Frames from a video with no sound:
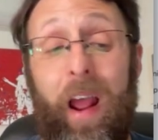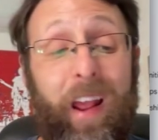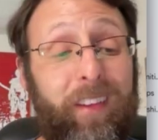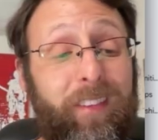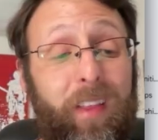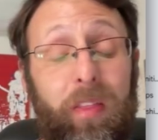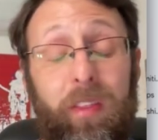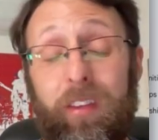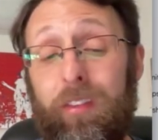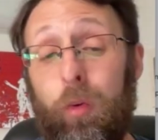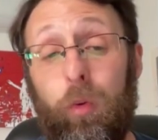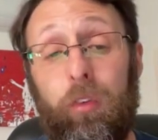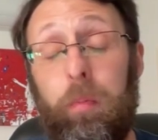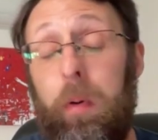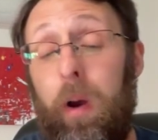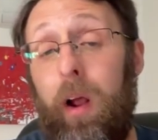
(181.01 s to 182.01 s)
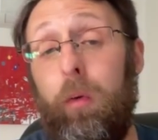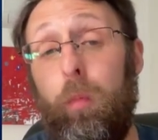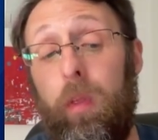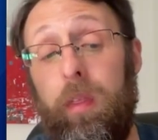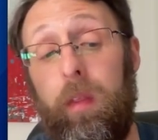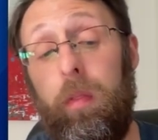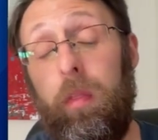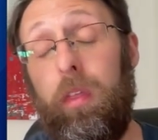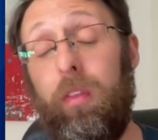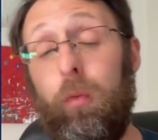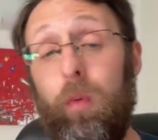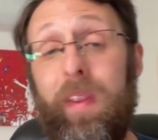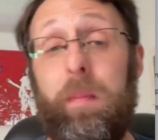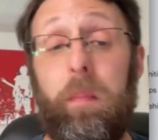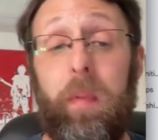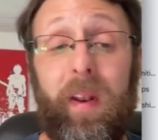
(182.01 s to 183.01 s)
I set this to respond within
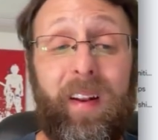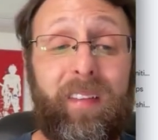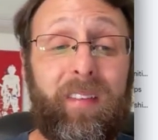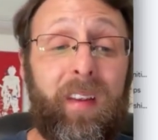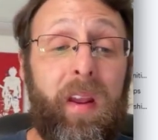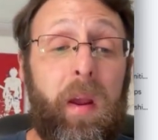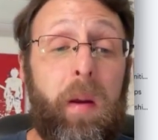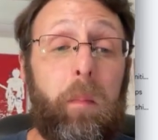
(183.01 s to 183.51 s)
three minutes,